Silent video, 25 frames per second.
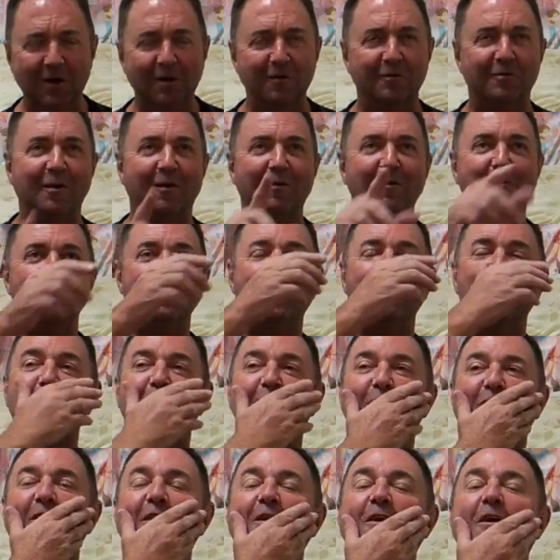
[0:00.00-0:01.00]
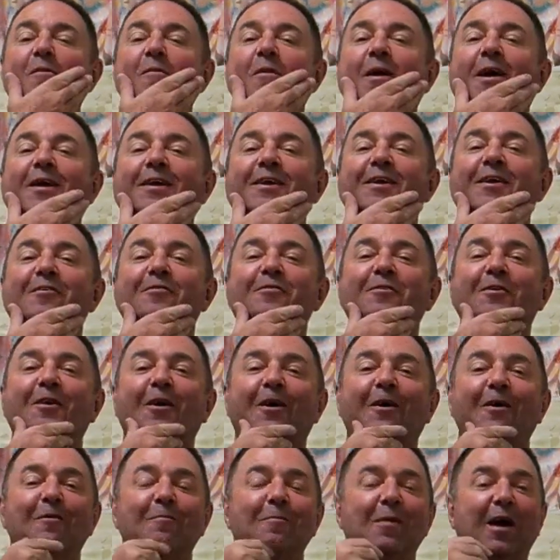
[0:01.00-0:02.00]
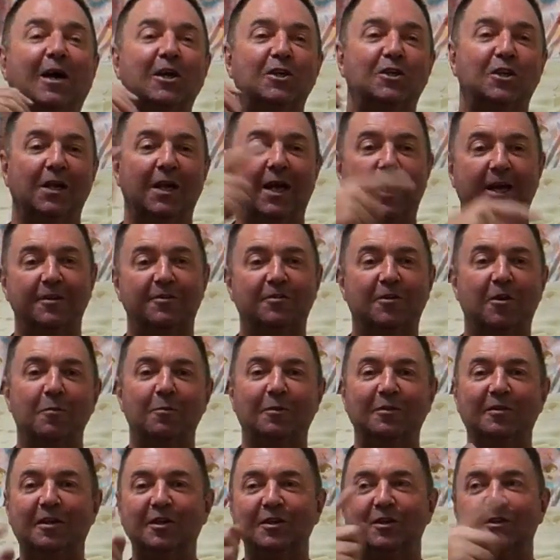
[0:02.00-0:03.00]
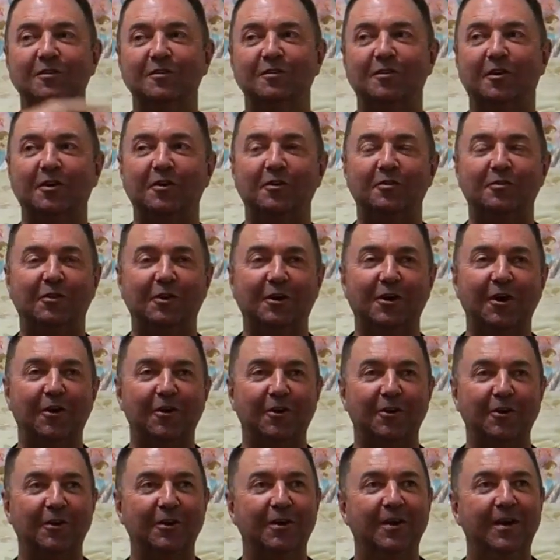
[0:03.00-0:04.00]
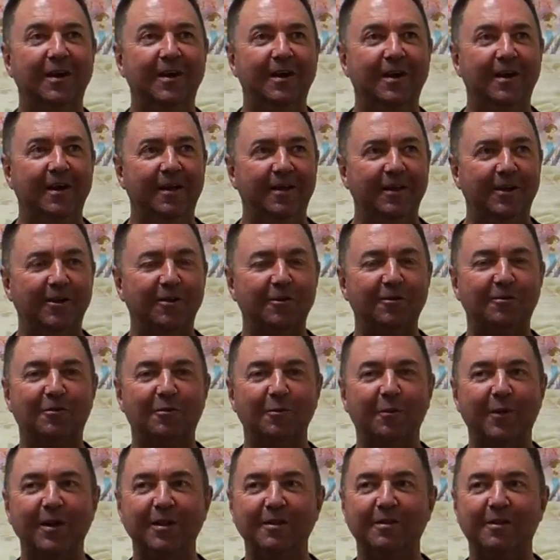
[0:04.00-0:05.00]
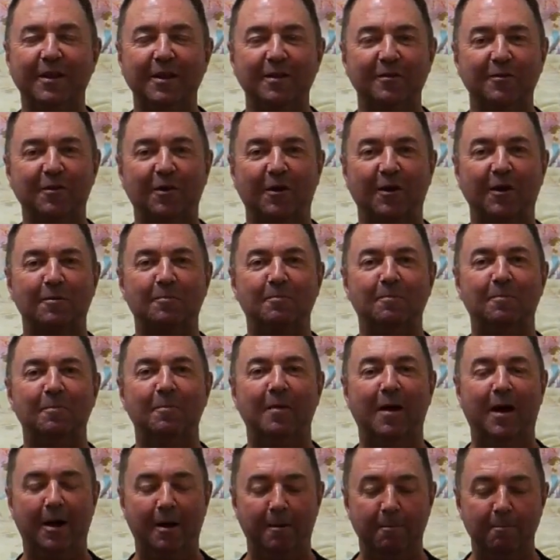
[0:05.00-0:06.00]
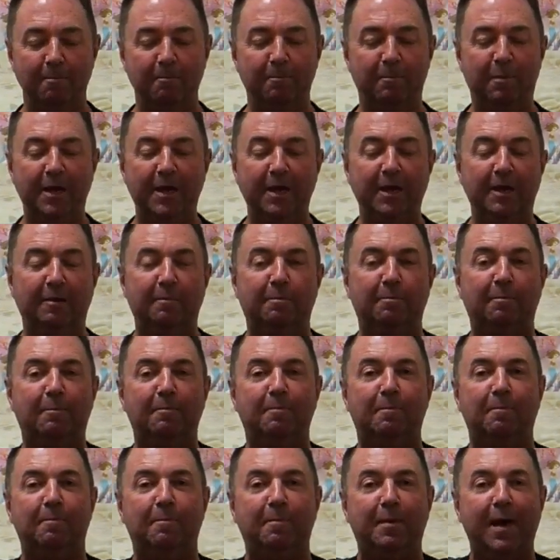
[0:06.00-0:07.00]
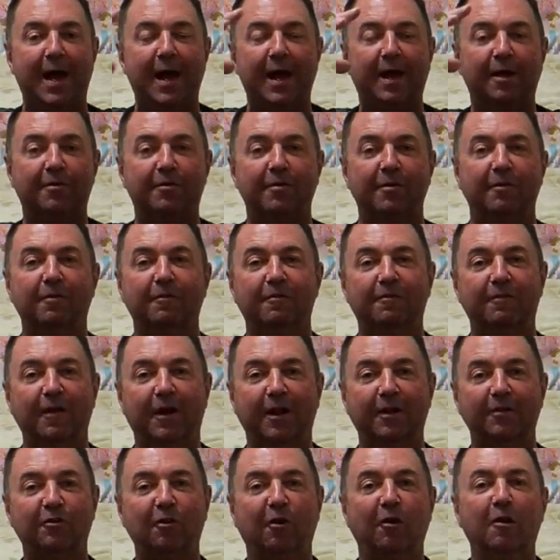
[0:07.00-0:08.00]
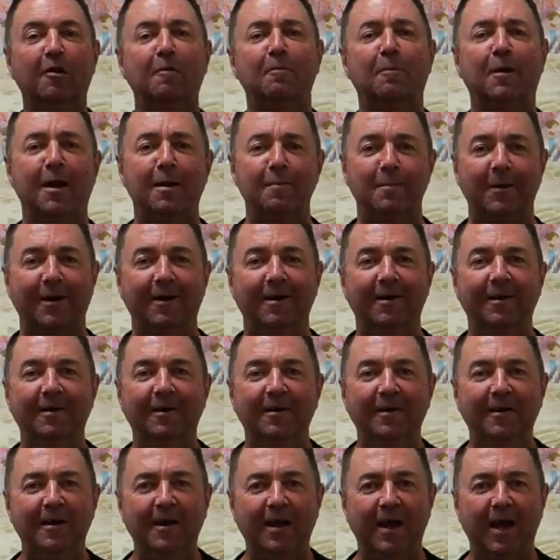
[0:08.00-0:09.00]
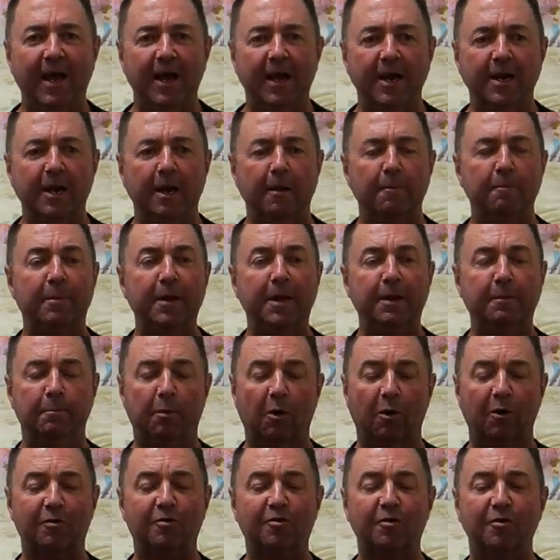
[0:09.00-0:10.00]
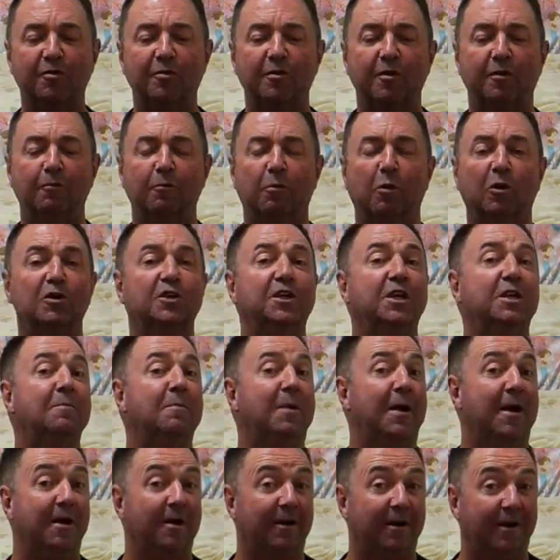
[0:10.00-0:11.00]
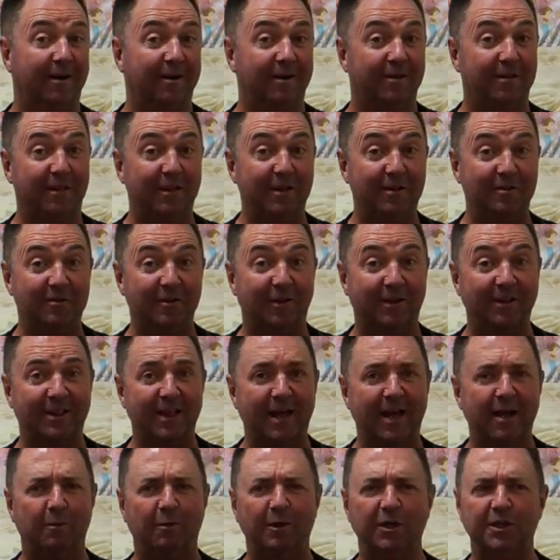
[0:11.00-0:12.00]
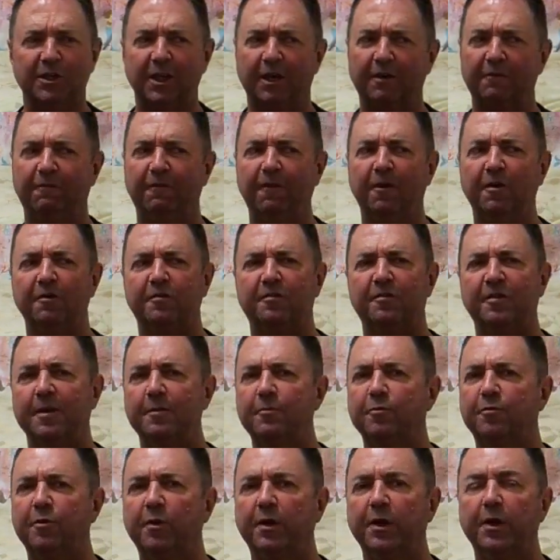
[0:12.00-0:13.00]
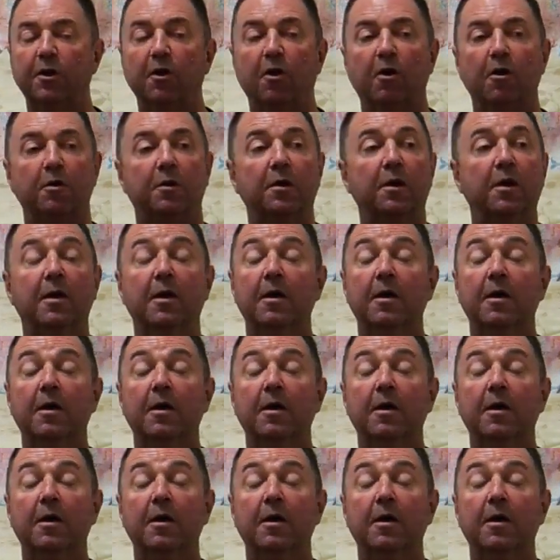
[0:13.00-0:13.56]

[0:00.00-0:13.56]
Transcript: So you remember a video I made years ago, martial arts competitions I used to go to, used to win things like big bags of toilet paper and big boxes of washing powder and things like that, which at first seems really odd.